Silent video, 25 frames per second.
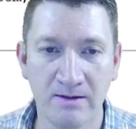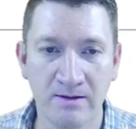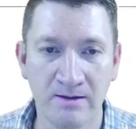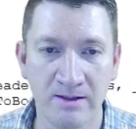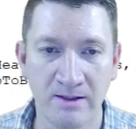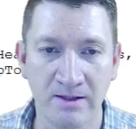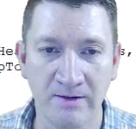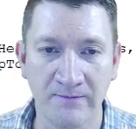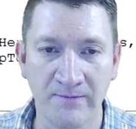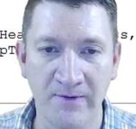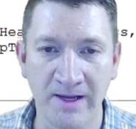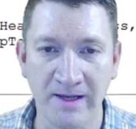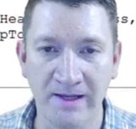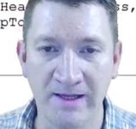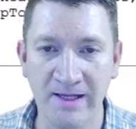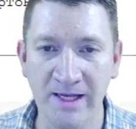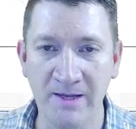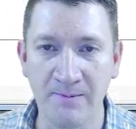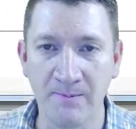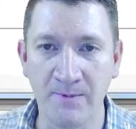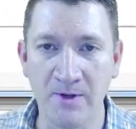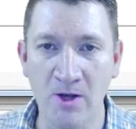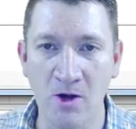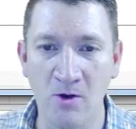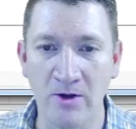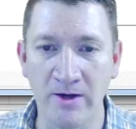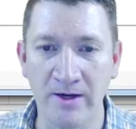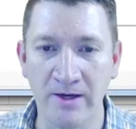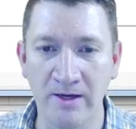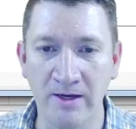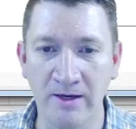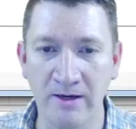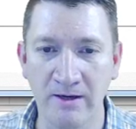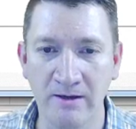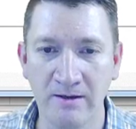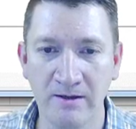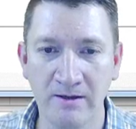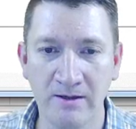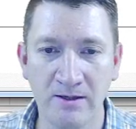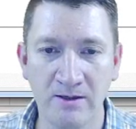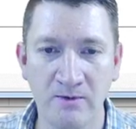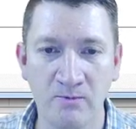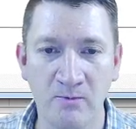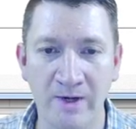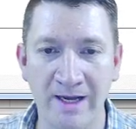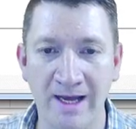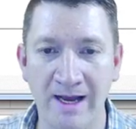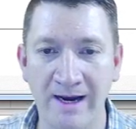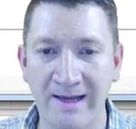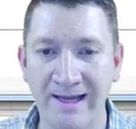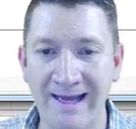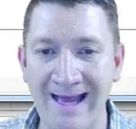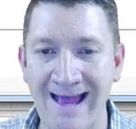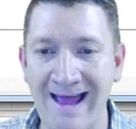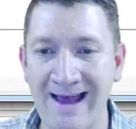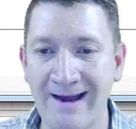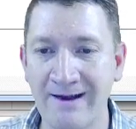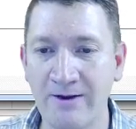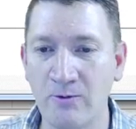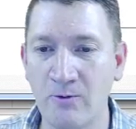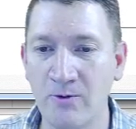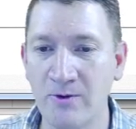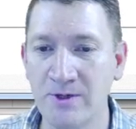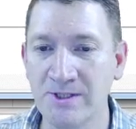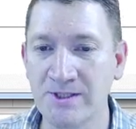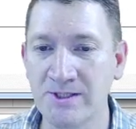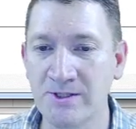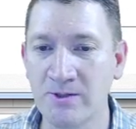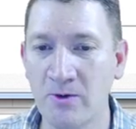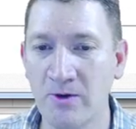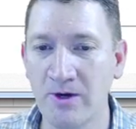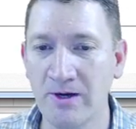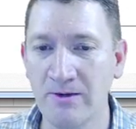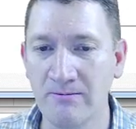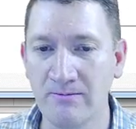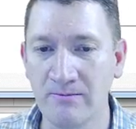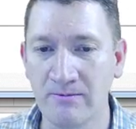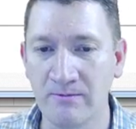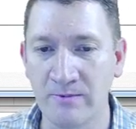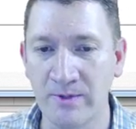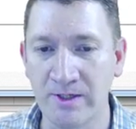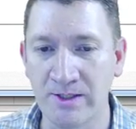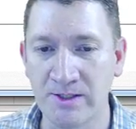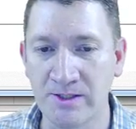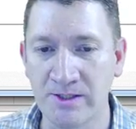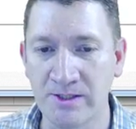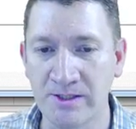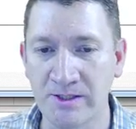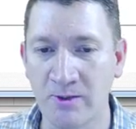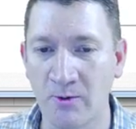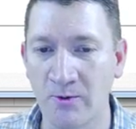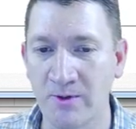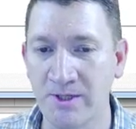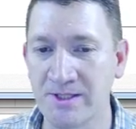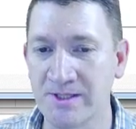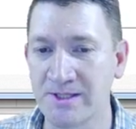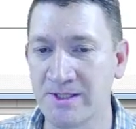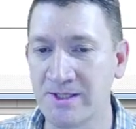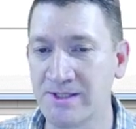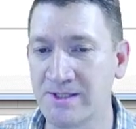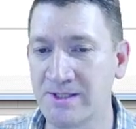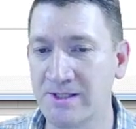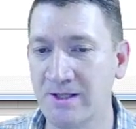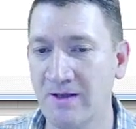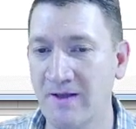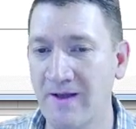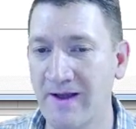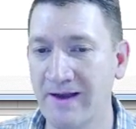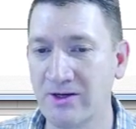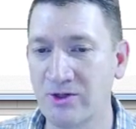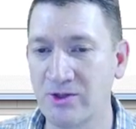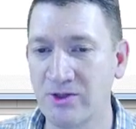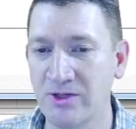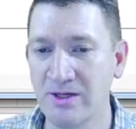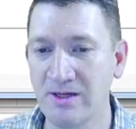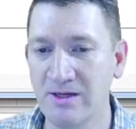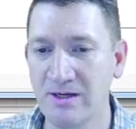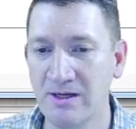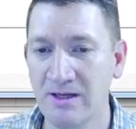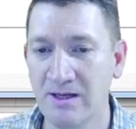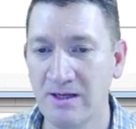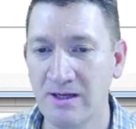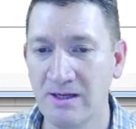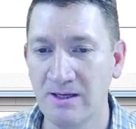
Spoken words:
And if I keep going here, we got a category sort, which sorts the selection